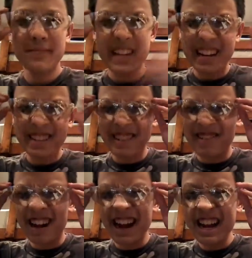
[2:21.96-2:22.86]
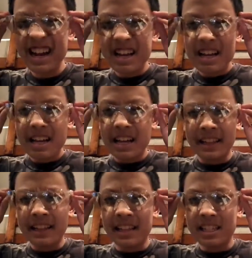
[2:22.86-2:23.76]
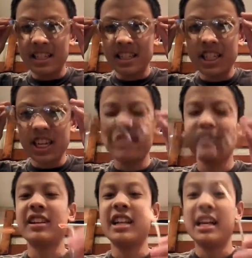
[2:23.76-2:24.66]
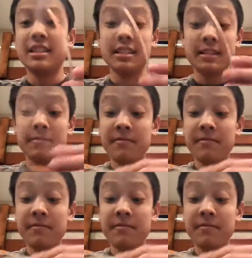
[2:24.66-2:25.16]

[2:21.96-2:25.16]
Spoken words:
I don't know why. I think that's just the shade of the glasses.